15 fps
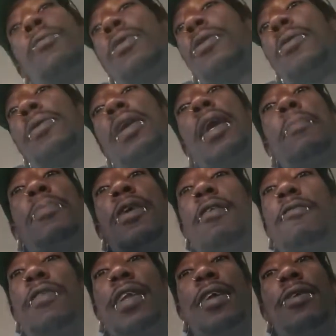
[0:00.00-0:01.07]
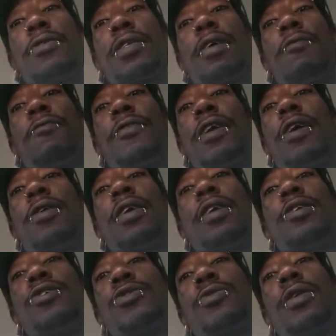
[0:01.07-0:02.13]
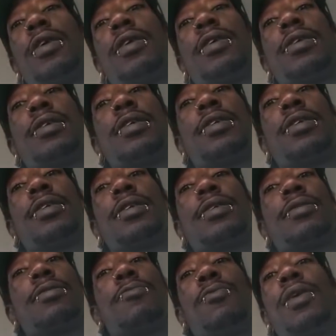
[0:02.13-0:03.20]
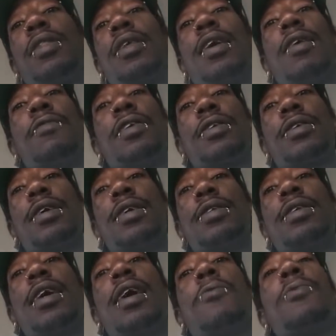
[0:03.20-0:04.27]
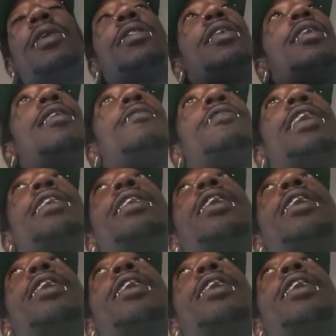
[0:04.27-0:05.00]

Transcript: we're going to keep putting videos up for y'all to enjoy because it's just, we love this content and we love that